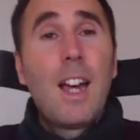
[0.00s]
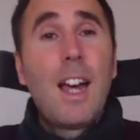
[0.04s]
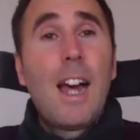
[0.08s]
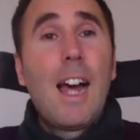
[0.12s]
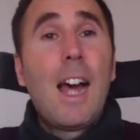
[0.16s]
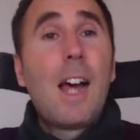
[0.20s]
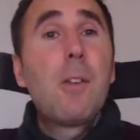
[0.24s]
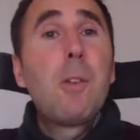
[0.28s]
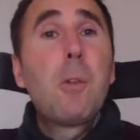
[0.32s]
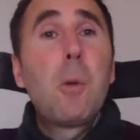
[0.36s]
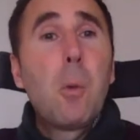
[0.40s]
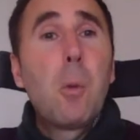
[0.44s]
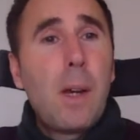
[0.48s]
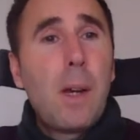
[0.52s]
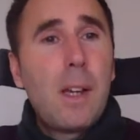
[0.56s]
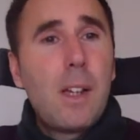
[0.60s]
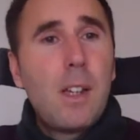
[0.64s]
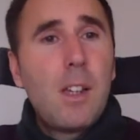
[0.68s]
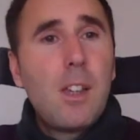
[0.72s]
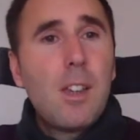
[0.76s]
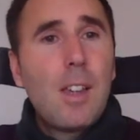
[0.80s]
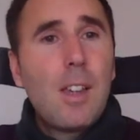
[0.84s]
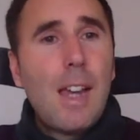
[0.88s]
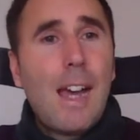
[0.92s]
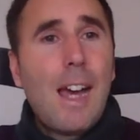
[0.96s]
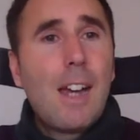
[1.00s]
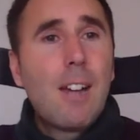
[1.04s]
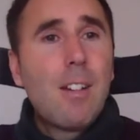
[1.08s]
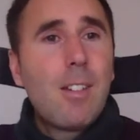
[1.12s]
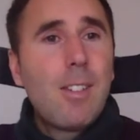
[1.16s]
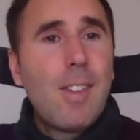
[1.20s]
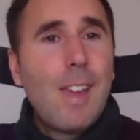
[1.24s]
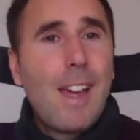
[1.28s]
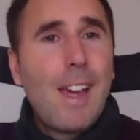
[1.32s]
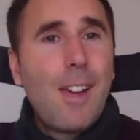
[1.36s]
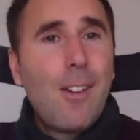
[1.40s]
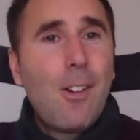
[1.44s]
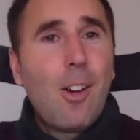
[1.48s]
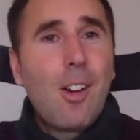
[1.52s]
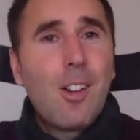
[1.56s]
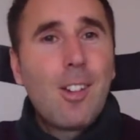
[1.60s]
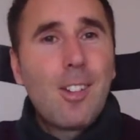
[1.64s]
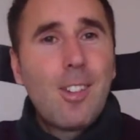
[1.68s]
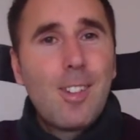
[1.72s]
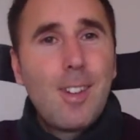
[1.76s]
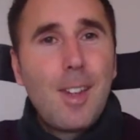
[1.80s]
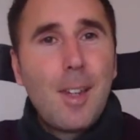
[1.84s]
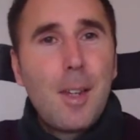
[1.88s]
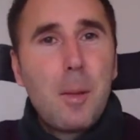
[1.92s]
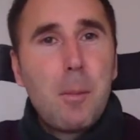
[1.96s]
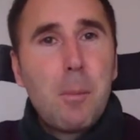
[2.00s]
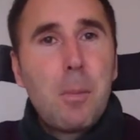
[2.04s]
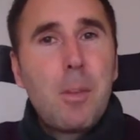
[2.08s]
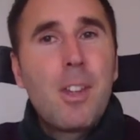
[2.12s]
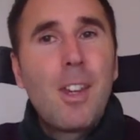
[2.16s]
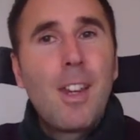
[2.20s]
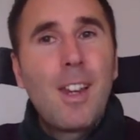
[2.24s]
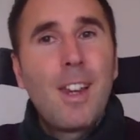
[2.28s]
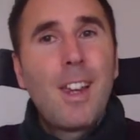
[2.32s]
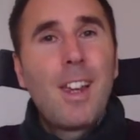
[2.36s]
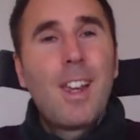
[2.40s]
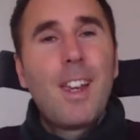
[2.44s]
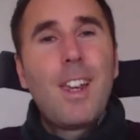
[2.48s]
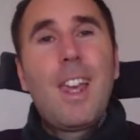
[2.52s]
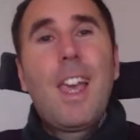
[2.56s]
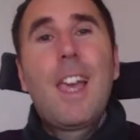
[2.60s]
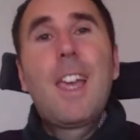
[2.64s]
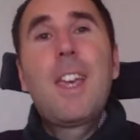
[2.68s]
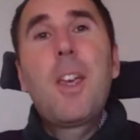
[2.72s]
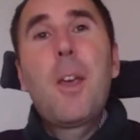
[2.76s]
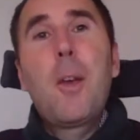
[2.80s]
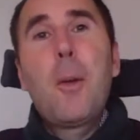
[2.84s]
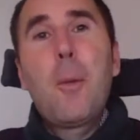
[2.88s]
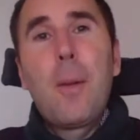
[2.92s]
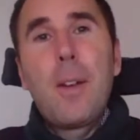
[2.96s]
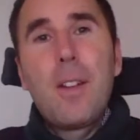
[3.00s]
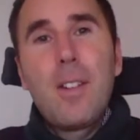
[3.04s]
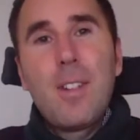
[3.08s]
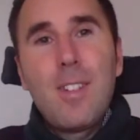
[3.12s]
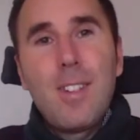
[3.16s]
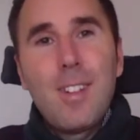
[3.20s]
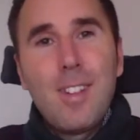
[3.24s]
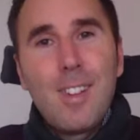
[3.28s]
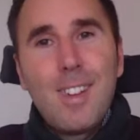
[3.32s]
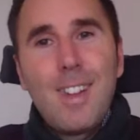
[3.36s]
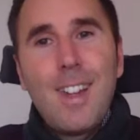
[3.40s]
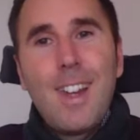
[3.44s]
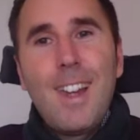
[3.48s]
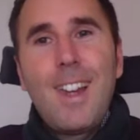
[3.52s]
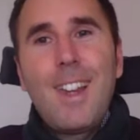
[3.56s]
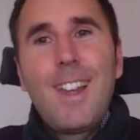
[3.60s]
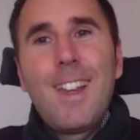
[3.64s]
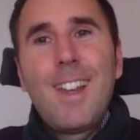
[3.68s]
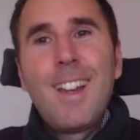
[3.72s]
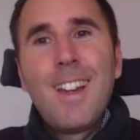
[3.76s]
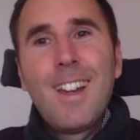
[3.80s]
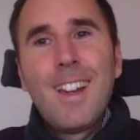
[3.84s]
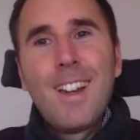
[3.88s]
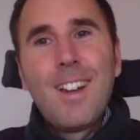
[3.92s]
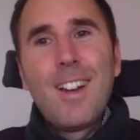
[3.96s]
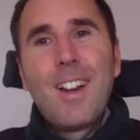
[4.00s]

As always, #RSibs, get your questions in.